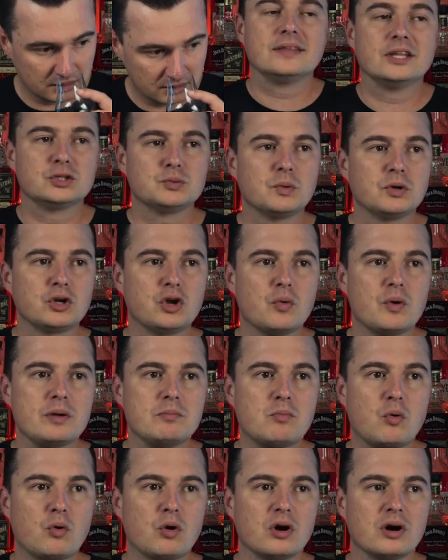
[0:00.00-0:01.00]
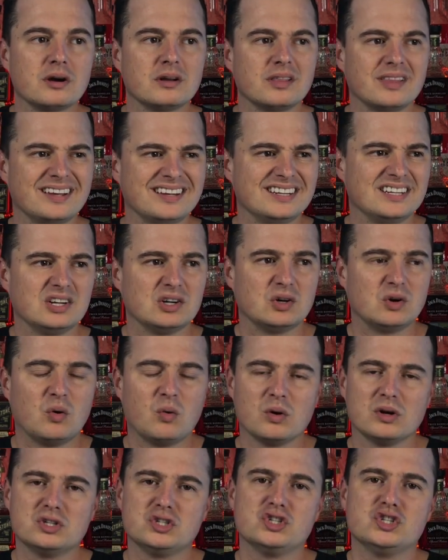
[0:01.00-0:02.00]
This one going more like
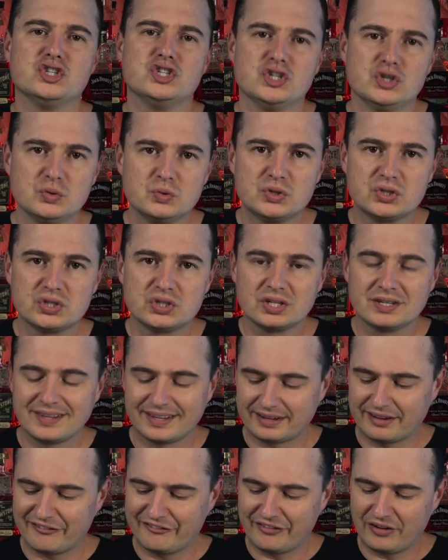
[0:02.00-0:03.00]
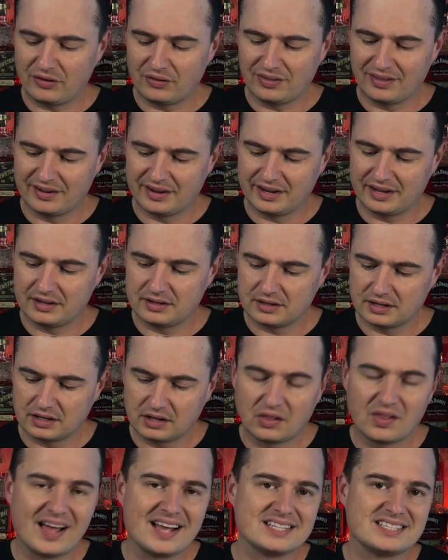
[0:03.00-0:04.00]
orange juice. Like I felt like
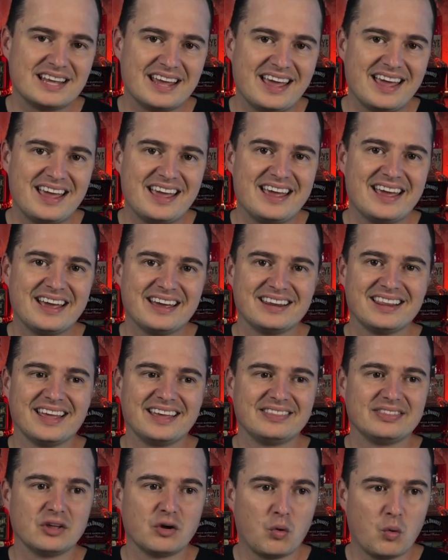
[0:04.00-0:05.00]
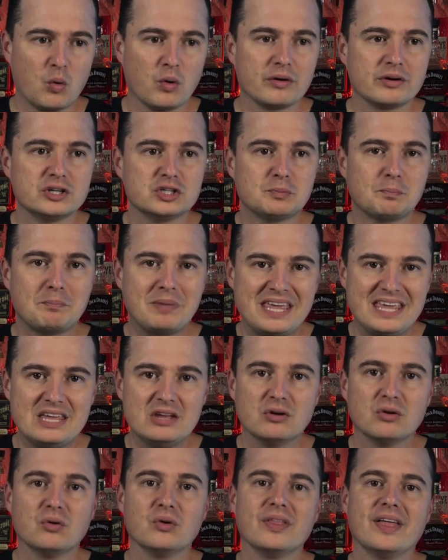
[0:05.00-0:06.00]
glass A had like the orange
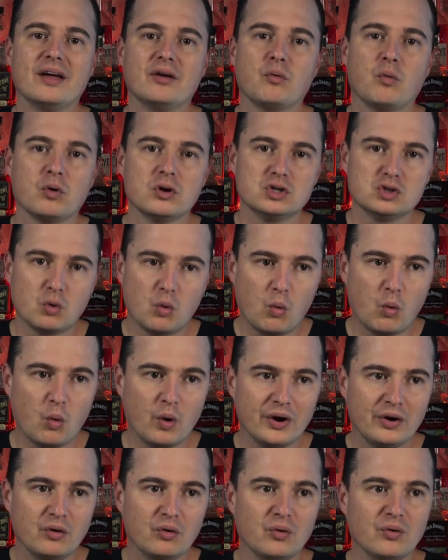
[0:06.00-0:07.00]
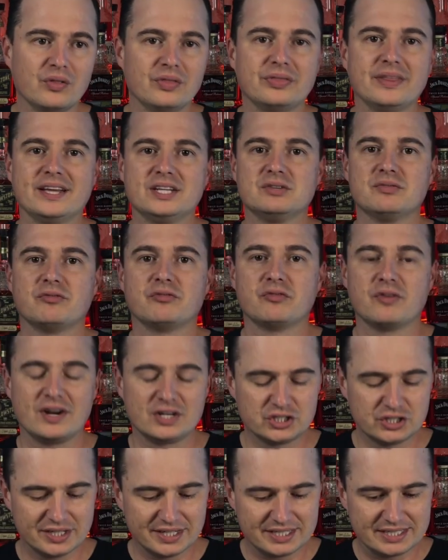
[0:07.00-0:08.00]
peel, that orange oil, nice
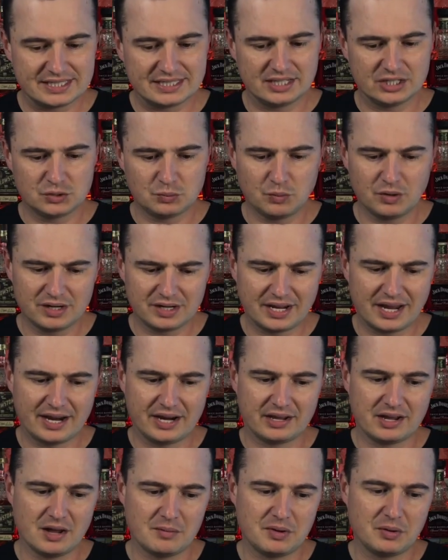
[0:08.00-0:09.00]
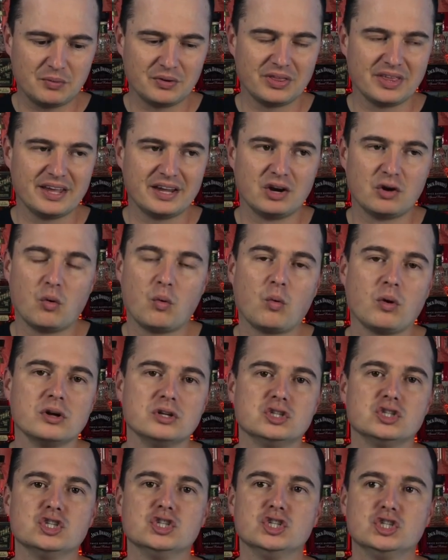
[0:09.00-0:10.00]
freshness. This one kind of coming with like an
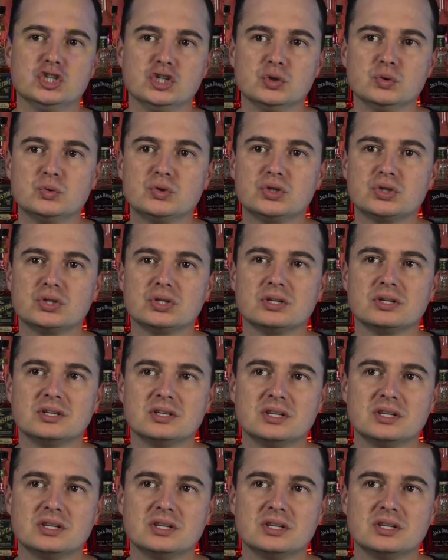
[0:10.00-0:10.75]
orange juice,